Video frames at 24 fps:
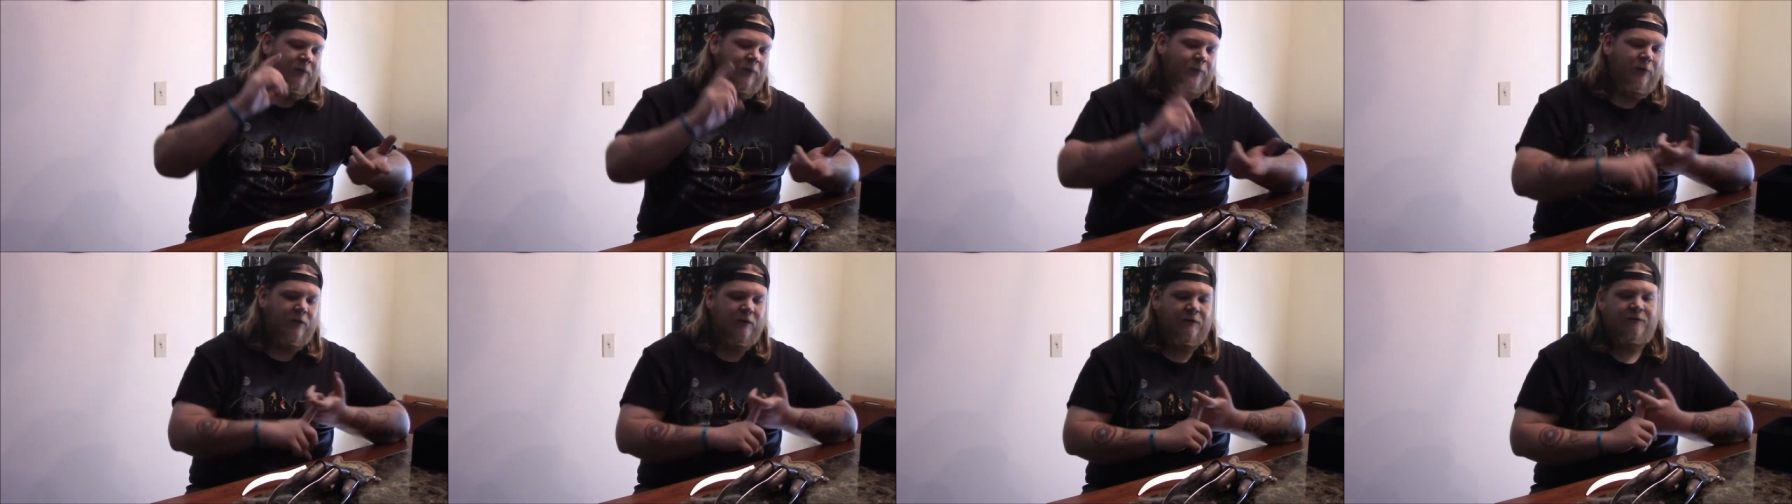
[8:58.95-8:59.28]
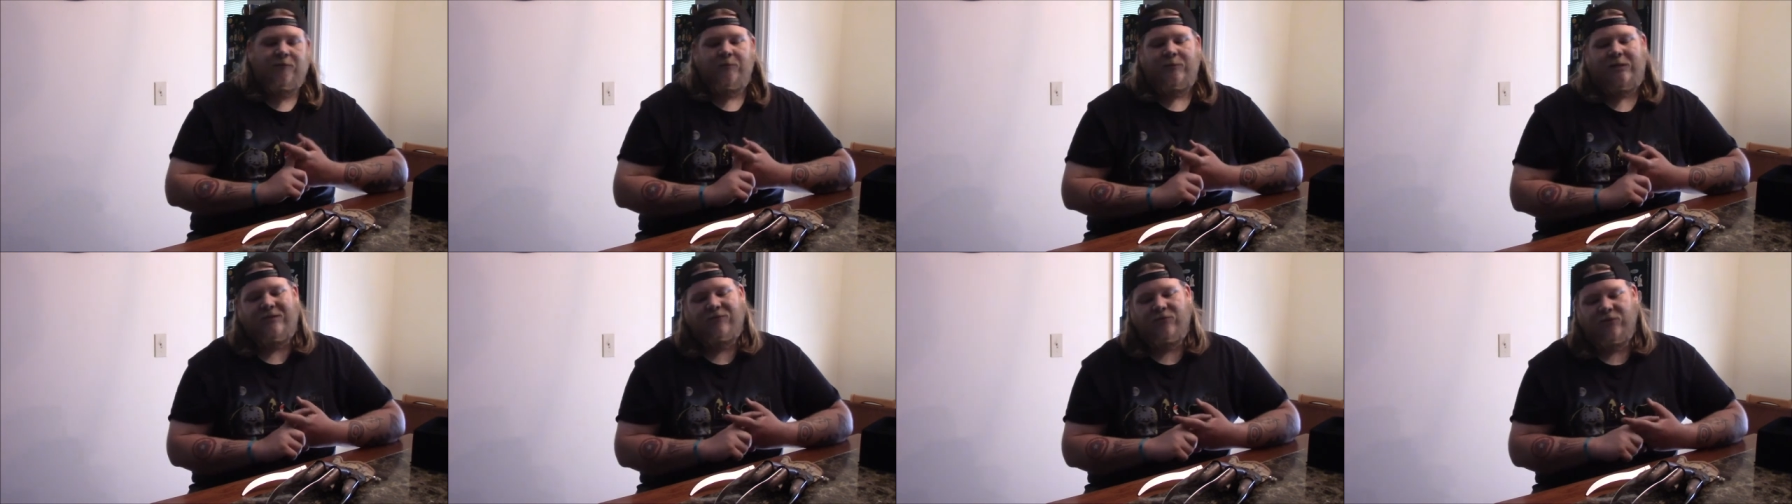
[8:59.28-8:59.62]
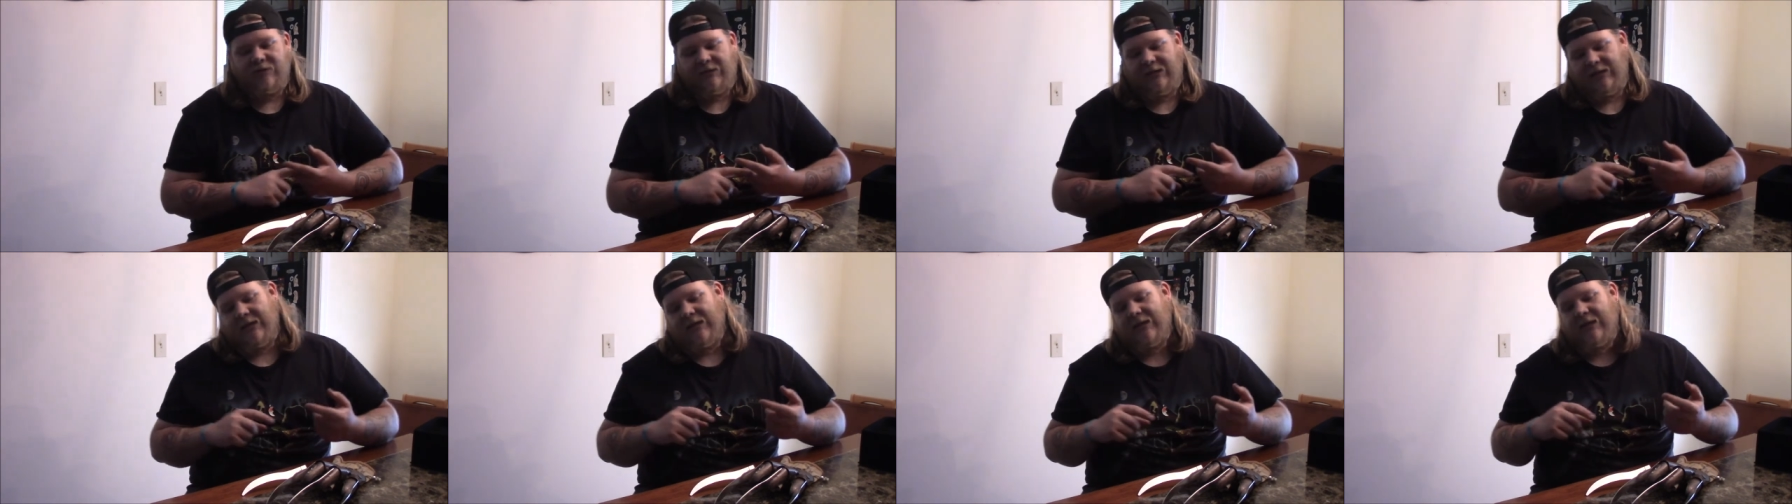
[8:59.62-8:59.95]
the book from
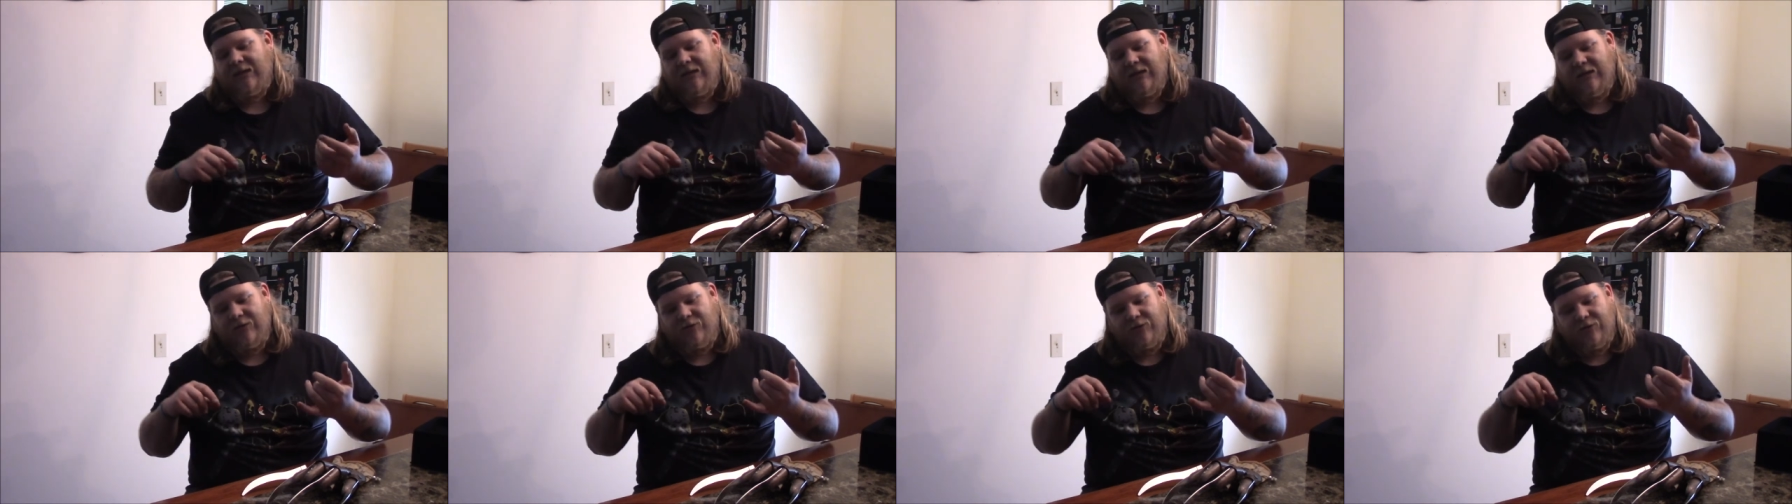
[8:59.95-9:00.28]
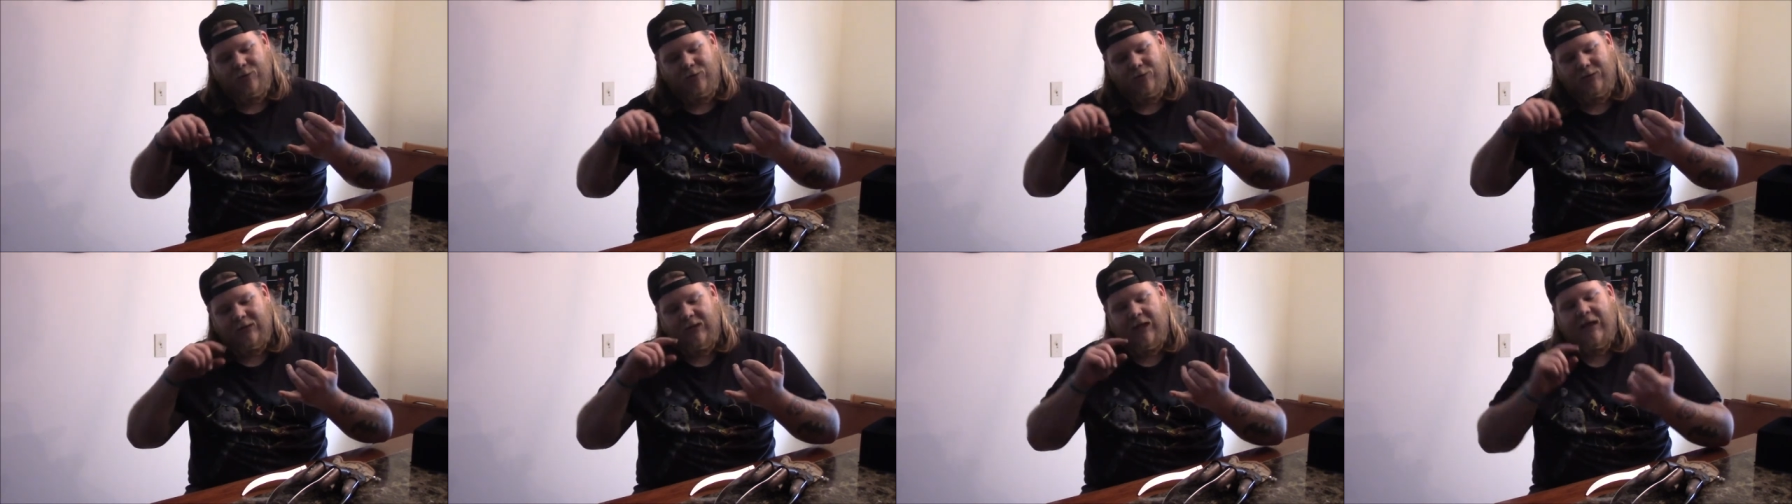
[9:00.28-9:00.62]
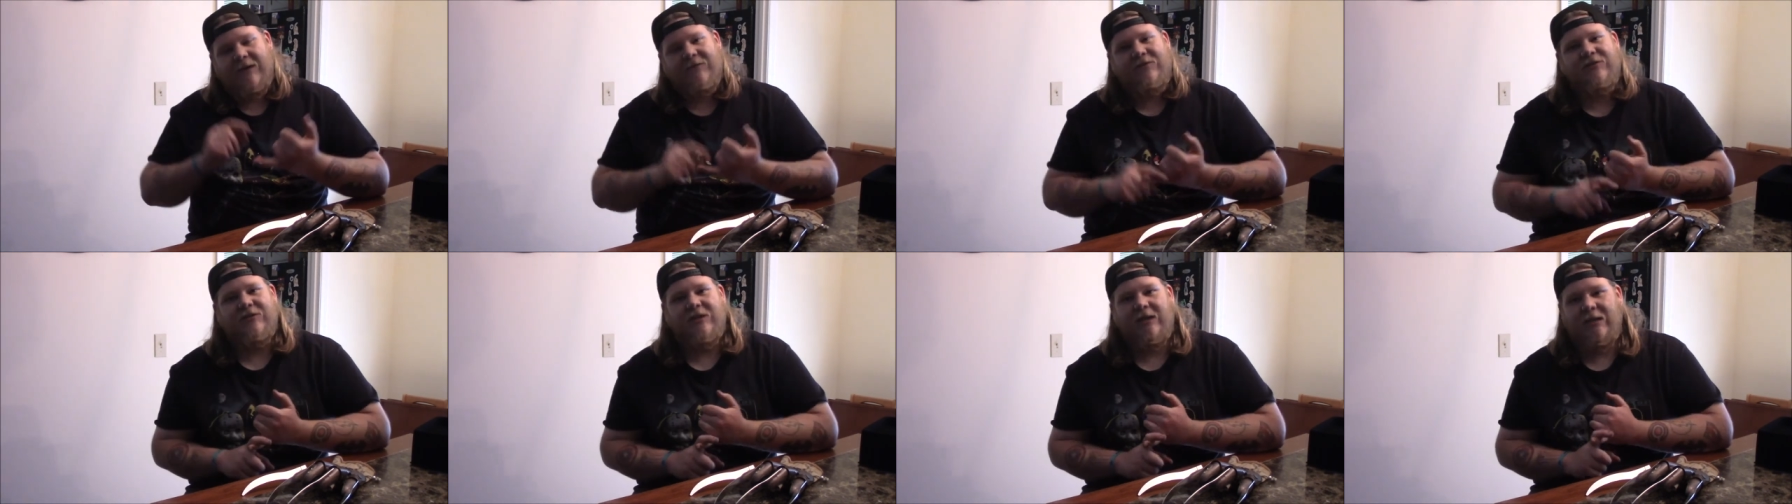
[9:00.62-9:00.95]
Evil Dead to a
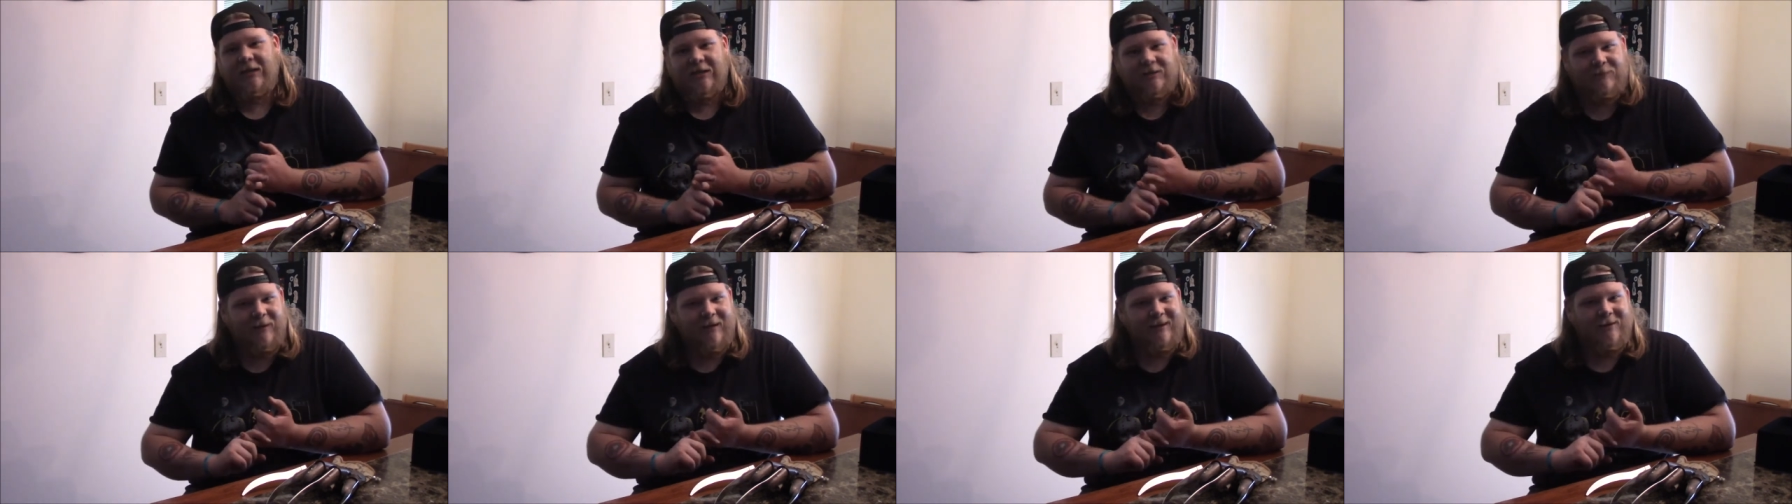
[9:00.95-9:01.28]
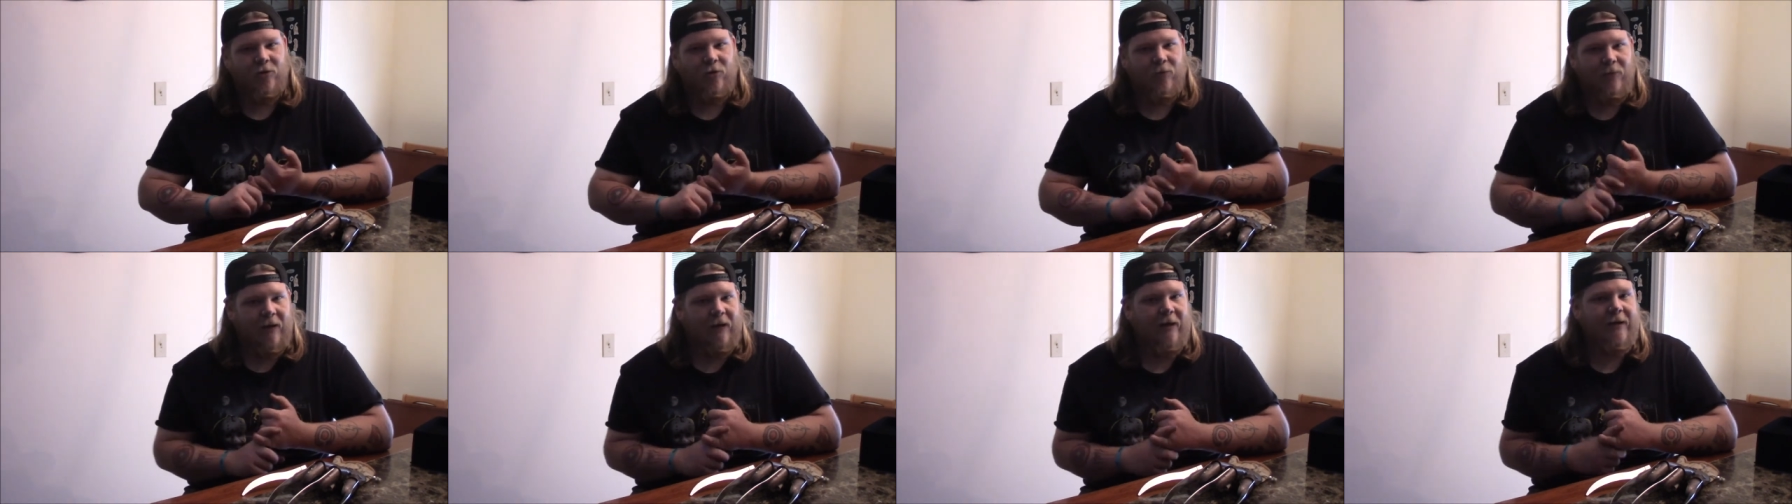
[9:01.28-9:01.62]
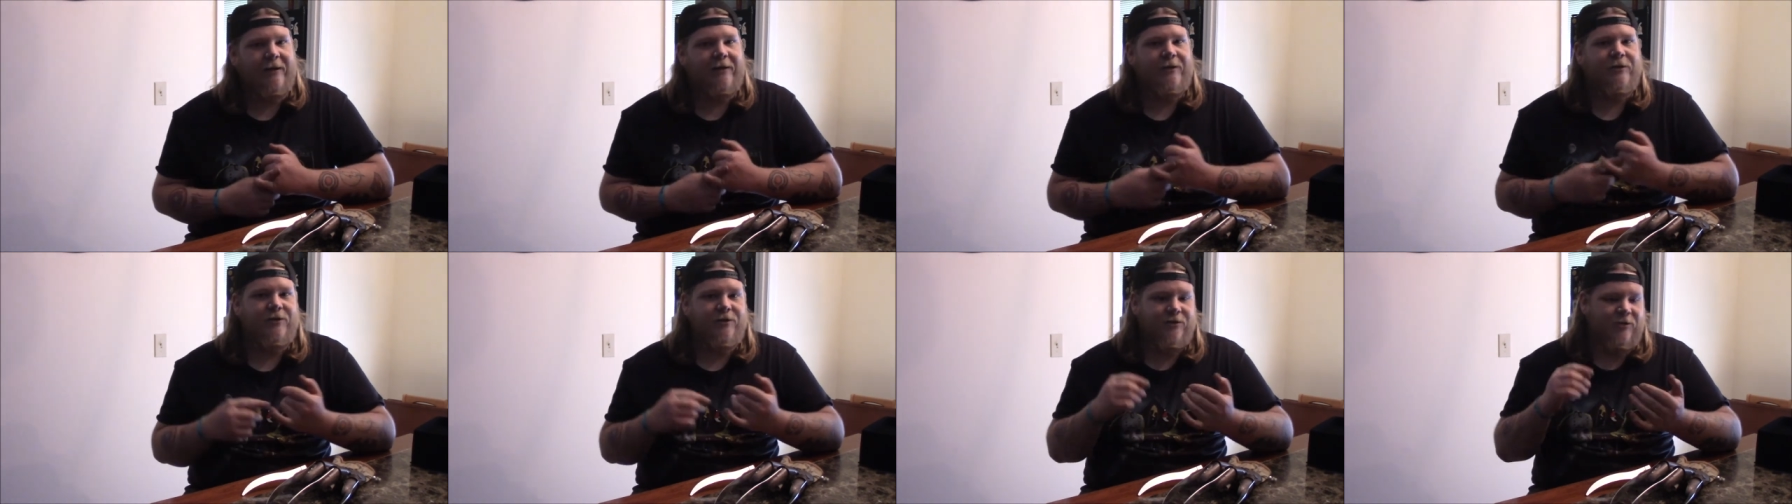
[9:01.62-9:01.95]
life-size Michael
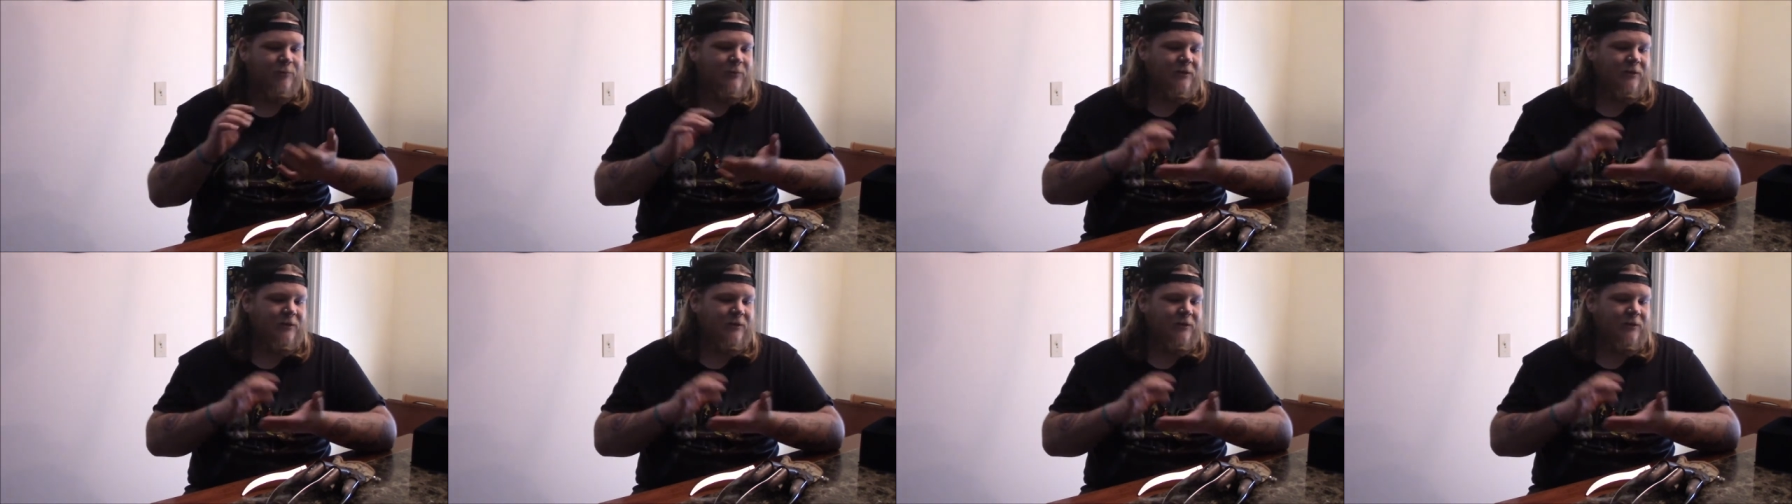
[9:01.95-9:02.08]
Myers.